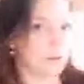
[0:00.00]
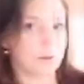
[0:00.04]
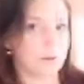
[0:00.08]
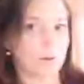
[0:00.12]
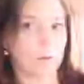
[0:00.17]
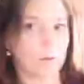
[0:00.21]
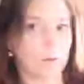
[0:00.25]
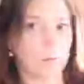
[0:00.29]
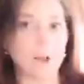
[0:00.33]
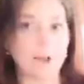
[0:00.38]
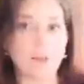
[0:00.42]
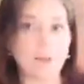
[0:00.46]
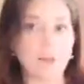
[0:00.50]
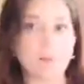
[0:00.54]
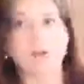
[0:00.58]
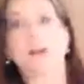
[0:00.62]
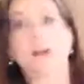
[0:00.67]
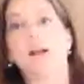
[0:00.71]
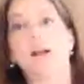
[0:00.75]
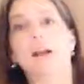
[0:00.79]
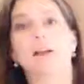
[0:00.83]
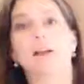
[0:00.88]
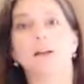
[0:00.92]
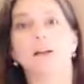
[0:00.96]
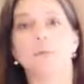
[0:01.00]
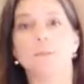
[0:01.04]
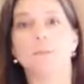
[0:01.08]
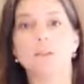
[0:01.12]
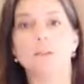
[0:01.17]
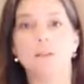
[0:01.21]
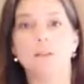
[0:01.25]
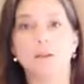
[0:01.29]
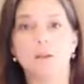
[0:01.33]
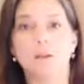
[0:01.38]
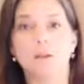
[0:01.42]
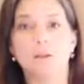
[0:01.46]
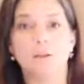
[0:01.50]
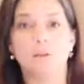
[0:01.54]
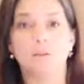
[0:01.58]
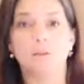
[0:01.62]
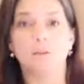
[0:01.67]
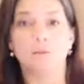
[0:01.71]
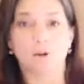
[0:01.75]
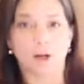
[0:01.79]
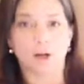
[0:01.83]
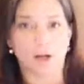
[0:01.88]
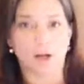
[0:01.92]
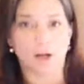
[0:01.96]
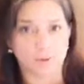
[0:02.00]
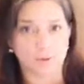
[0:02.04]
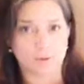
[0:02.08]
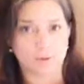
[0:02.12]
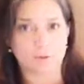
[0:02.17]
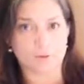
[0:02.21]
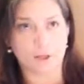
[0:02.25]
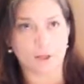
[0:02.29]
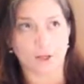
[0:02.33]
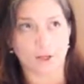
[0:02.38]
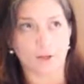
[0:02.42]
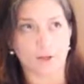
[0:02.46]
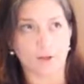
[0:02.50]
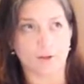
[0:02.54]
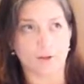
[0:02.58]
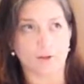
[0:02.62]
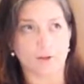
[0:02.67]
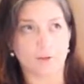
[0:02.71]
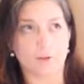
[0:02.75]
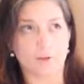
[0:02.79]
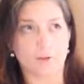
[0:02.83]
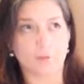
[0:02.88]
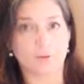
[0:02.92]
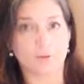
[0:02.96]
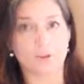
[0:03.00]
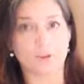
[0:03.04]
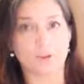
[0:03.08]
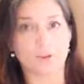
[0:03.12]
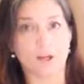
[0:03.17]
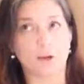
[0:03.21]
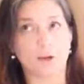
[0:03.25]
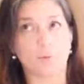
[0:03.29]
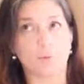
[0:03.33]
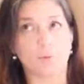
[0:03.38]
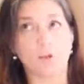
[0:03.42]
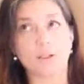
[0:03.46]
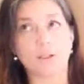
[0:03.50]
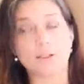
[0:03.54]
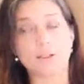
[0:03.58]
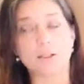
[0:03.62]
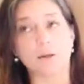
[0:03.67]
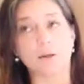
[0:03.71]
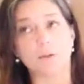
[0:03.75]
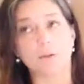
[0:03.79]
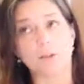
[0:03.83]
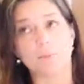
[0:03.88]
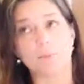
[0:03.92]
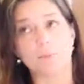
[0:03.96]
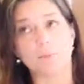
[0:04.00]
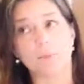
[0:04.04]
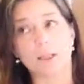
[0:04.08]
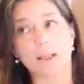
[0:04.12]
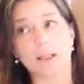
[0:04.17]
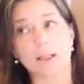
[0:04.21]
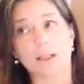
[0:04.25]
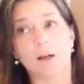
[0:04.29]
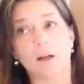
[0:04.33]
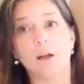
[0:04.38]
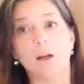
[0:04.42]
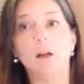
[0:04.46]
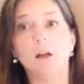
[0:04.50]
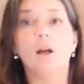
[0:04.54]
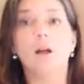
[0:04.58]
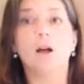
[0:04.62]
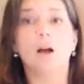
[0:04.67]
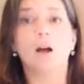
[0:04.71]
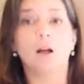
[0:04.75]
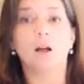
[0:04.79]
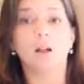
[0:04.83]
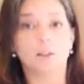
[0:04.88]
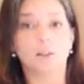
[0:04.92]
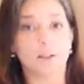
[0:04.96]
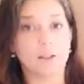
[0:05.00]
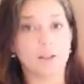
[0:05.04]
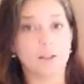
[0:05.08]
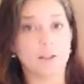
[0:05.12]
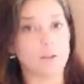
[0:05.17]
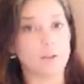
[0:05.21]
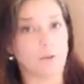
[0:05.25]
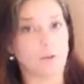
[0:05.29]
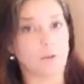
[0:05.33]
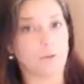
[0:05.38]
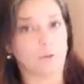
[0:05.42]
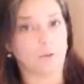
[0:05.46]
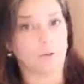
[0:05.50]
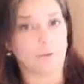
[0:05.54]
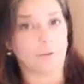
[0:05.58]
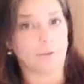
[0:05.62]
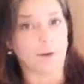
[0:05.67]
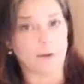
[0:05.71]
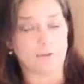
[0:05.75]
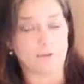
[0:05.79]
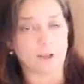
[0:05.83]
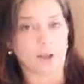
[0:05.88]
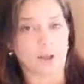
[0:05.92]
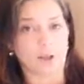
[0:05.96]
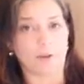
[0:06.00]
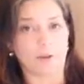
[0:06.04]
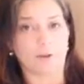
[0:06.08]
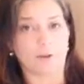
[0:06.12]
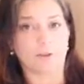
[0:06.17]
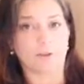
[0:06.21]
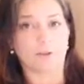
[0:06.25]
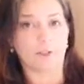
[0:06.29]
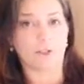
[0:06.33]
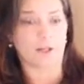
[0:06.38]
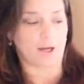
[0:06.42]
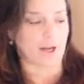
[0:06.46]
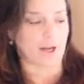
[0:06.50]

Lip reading: 21 items for $100, which works out to be a little over $5 an